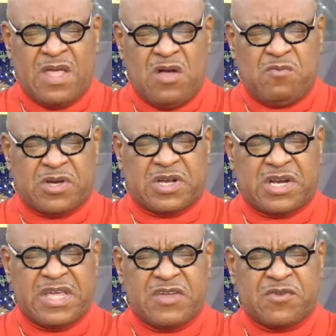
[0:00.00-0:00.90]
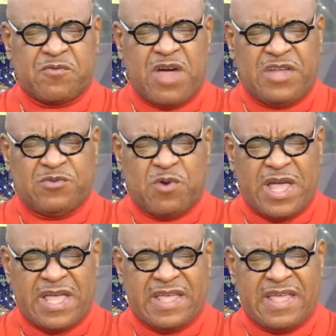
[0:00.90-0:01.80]
would clear the
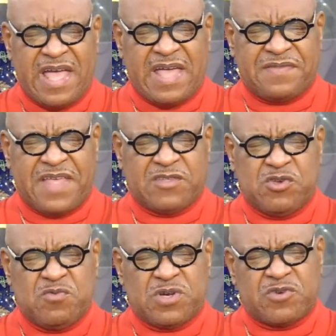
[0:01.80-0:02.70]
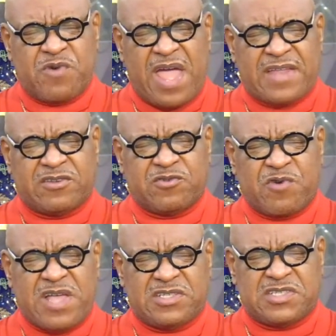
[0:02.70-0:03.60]
runway and that you would grant
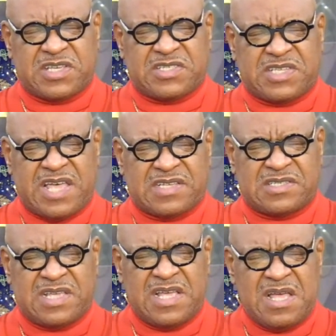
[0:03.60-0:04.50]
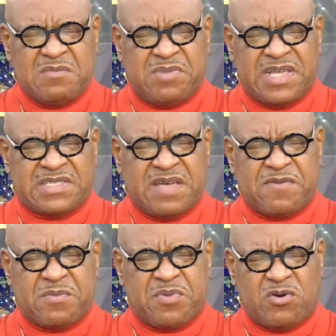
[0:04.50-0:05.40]
great success. Bless
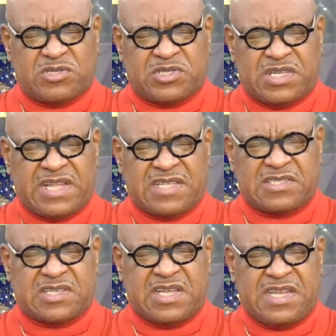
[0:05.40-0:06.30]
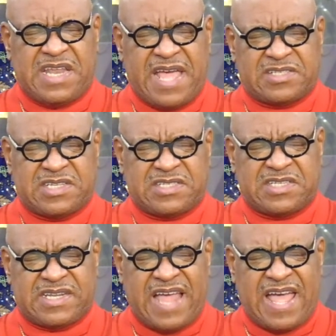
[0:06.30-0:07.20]
every person that's connected
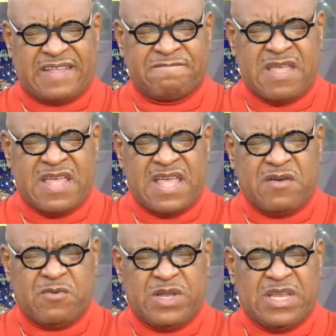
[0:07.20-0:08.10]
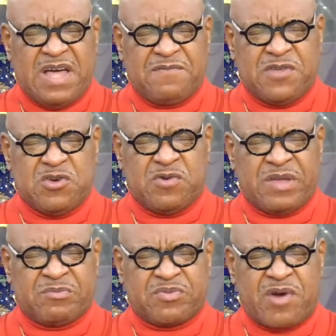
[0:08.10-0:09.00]
tonight. We love you
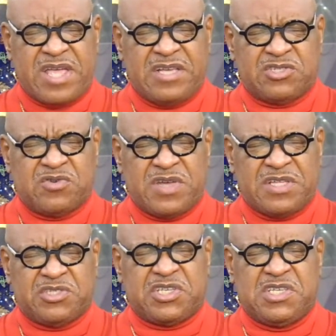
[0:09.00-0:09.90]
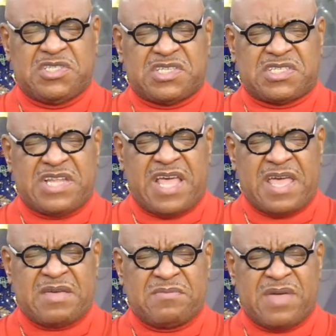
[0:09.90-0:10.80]
and praise you in Jesus'
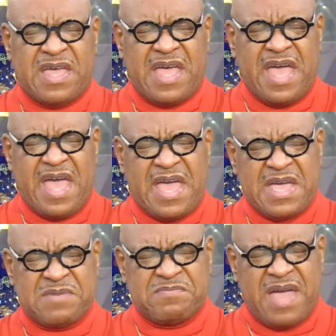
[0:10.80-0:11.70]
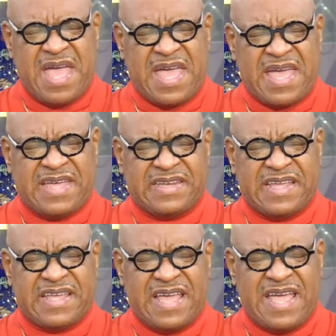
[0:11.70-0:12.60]
name.
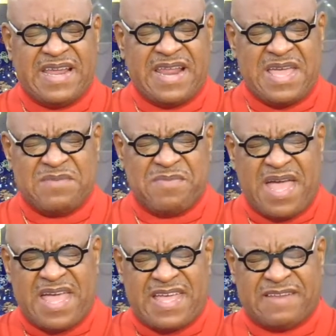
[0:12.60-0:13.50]
Amen and amen.